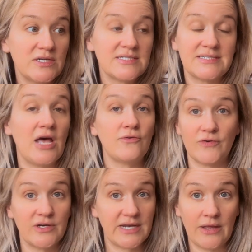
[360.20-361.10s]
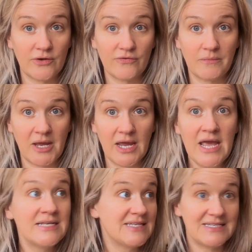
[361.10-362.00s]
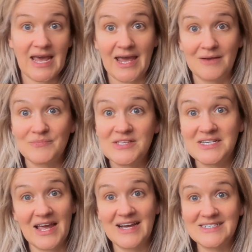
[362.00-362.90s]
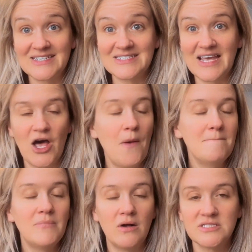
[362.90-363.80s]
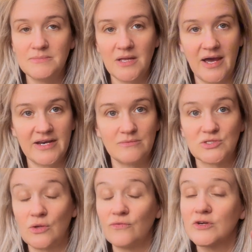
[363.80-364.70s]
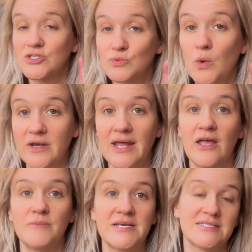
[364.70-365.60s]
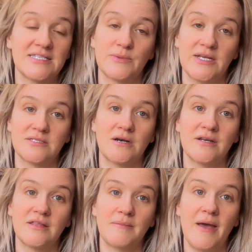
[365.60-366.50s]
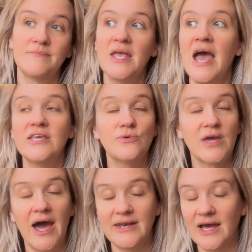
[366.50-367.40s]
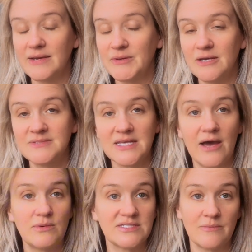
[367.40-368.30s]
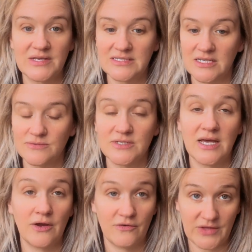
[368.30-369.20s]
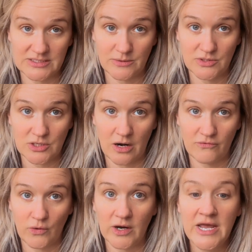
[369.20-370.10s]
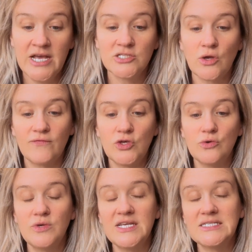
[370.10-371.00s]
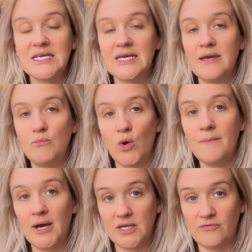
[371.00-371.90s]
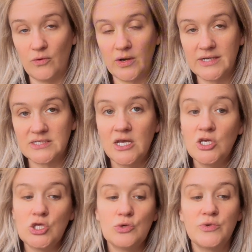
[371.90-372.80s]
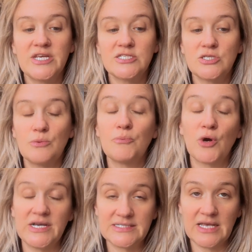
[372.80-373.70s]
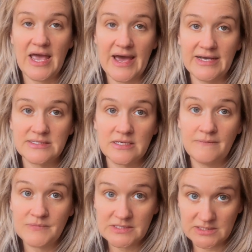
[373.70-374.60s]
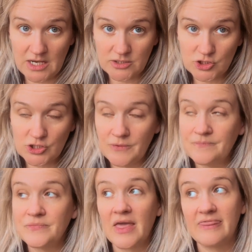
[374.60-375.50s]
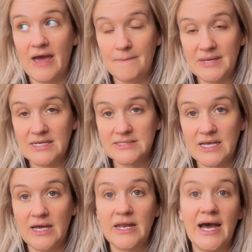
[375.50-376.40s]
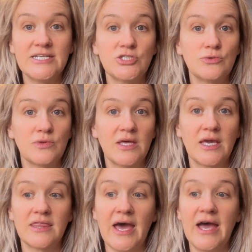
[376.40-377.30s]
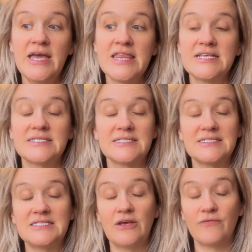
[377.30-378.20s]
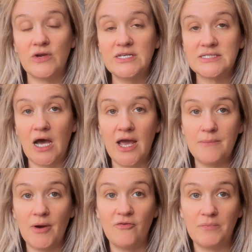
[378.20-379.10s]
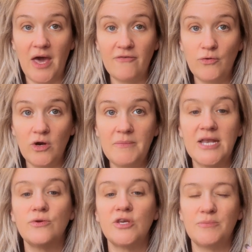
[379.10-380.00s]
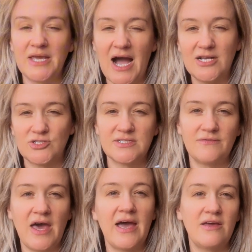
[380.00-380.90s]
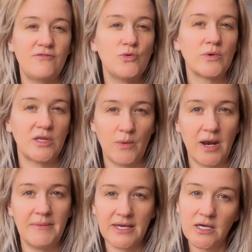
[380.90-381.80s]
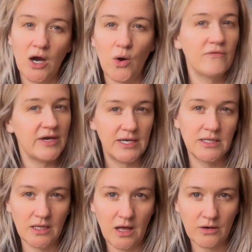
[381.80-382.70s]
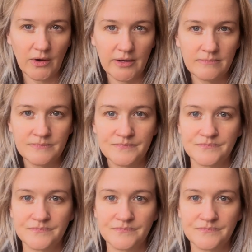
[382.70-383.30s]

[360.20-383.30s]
sell for $1 for me. Today I did a sale, multiple items sold for just $1 because that's what I started them at. You cannot be upset when something sells for $1 if that's what you started for. So if you need to get more money for it, you need to price it as such. That being said, I do think that this is a different type of platform, and you need to be conscious of that if you really want to make a go of it in the long run.